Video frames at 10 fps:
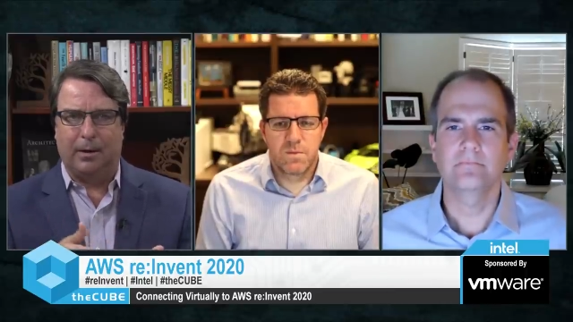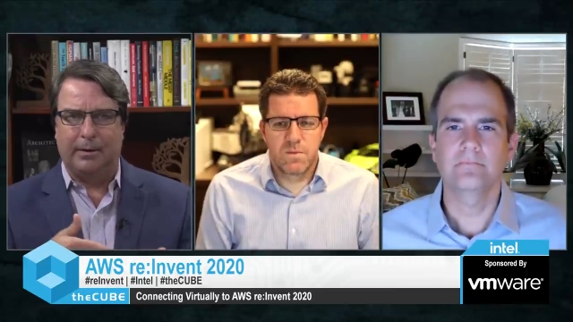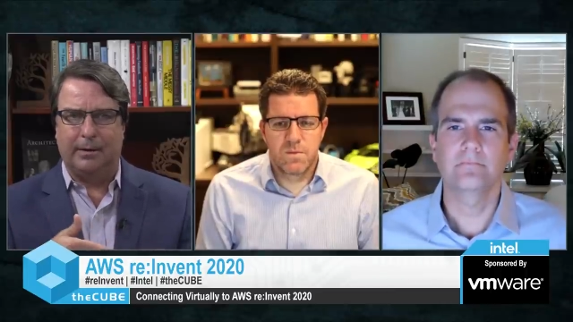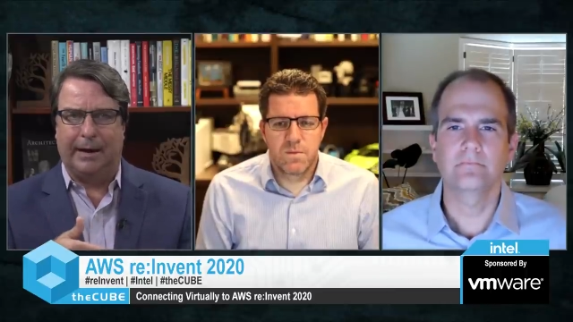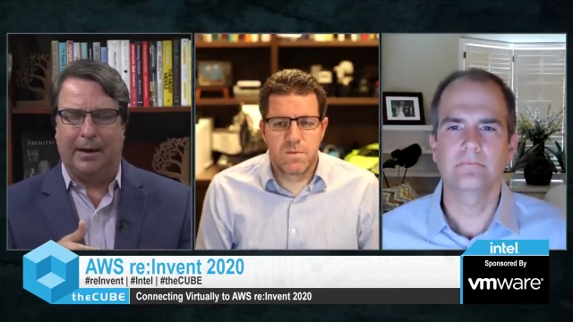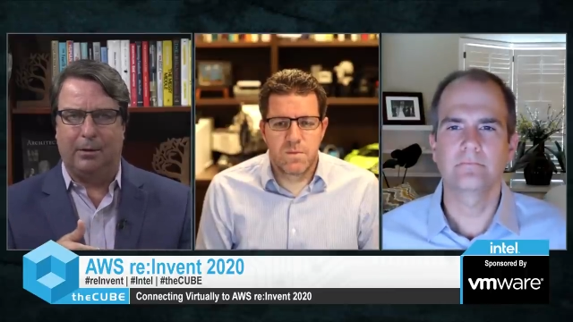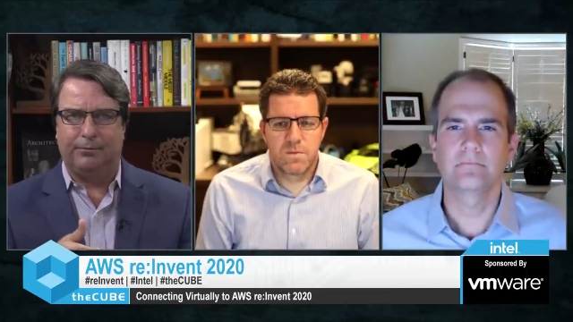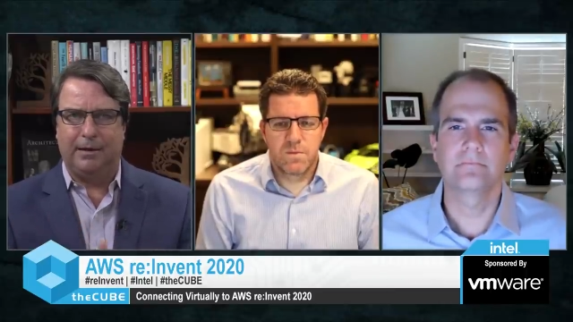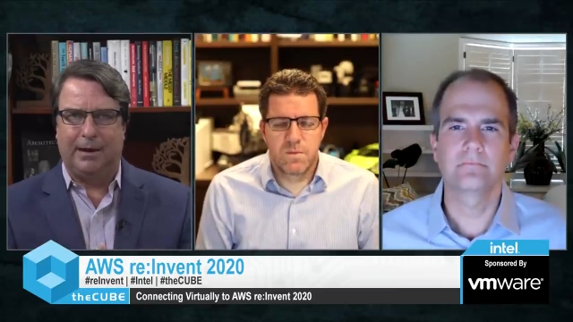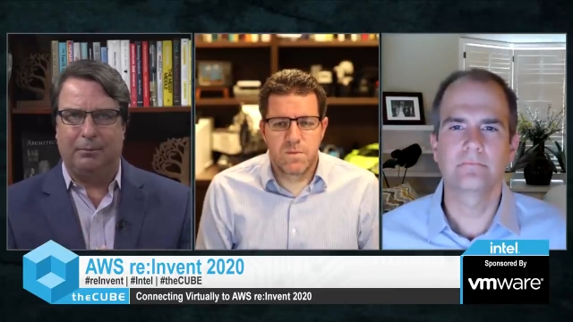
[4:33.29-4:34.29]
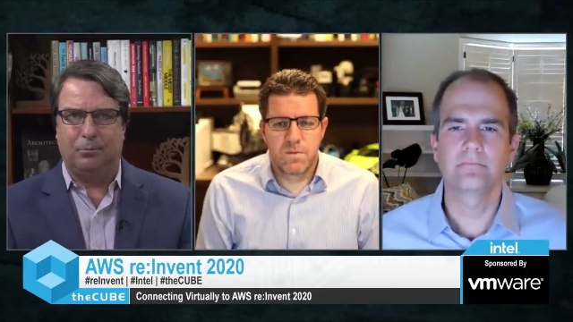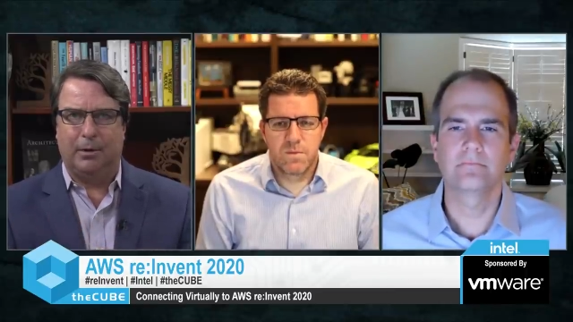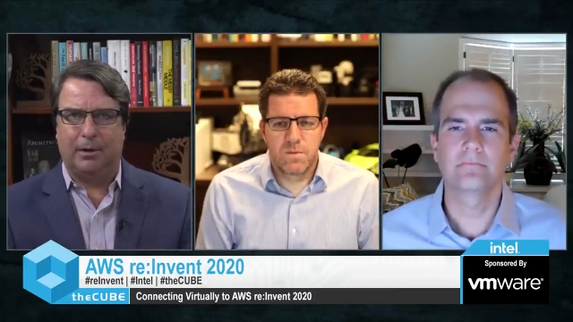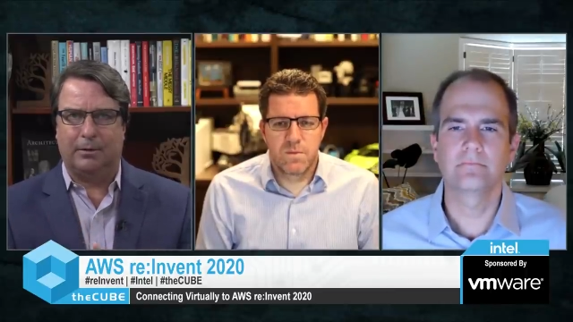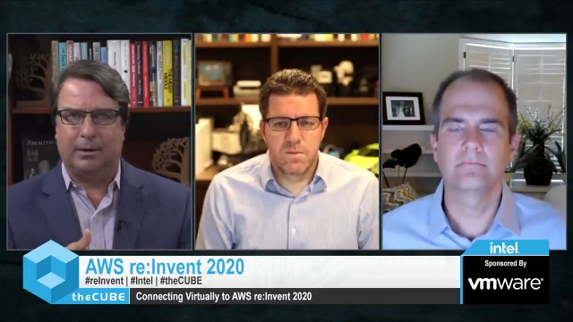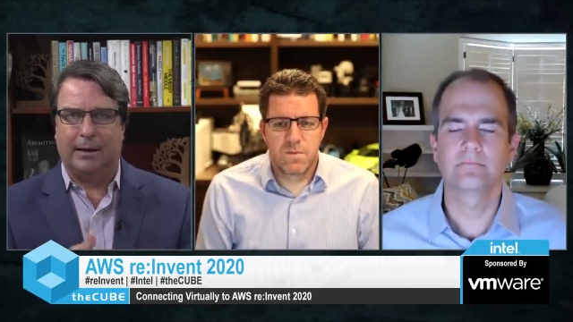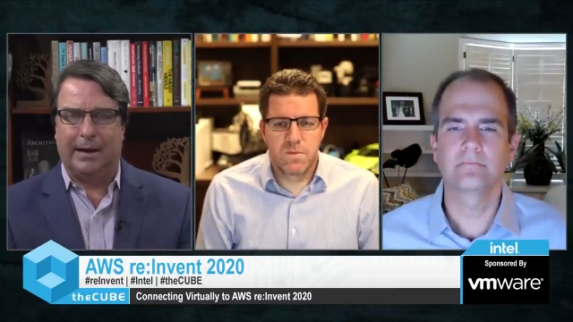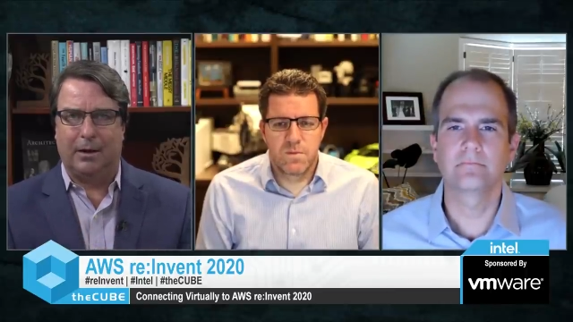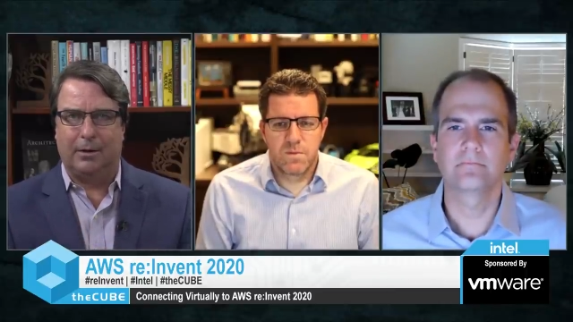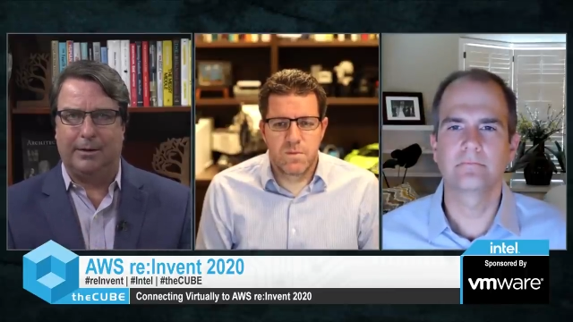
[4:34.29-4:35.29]
Speaker 1: on how VMware
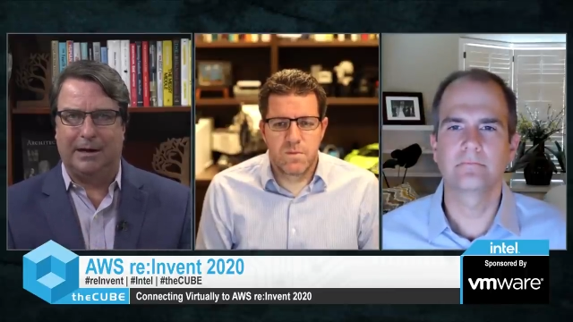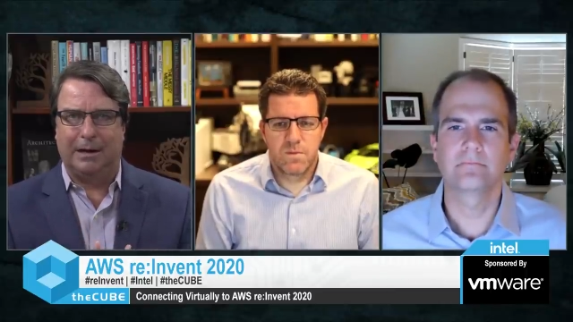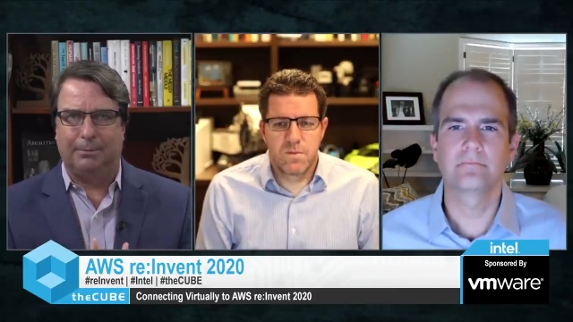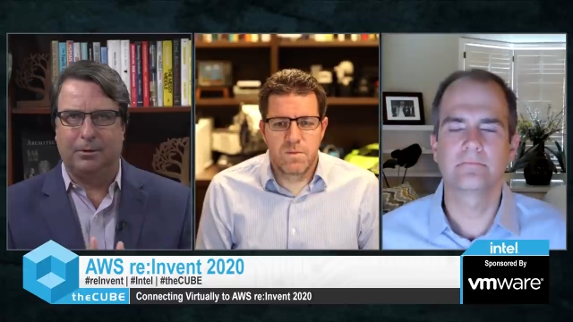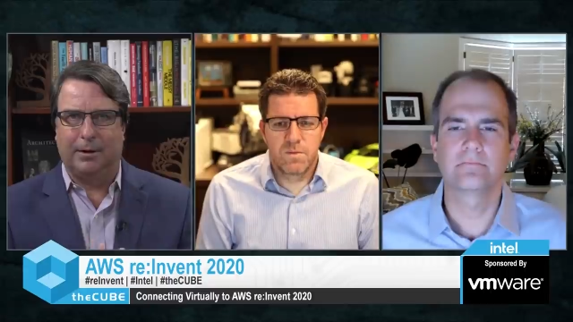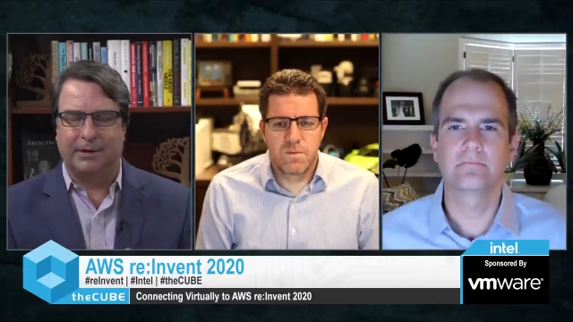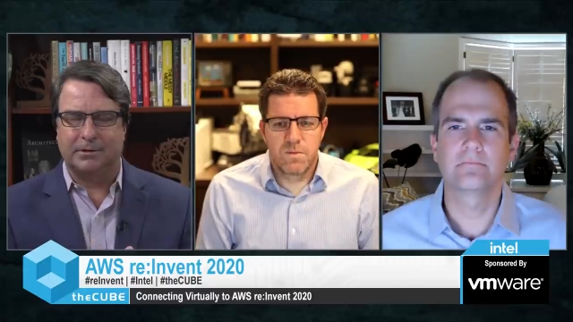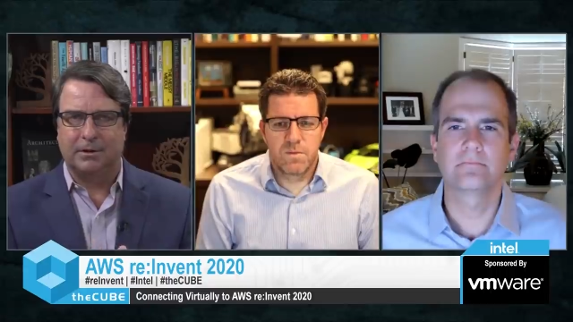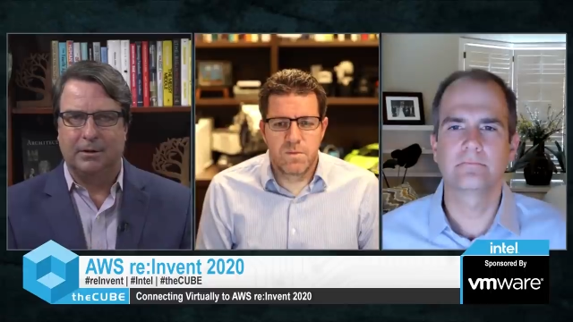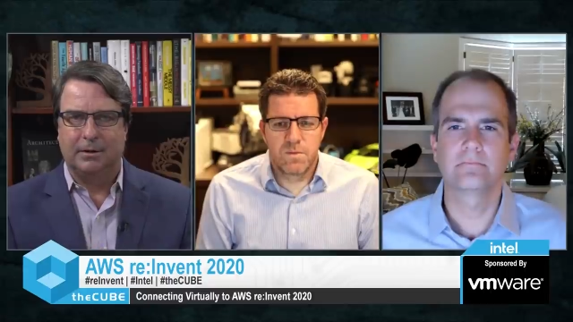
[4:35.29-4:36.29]
Cloud on AWS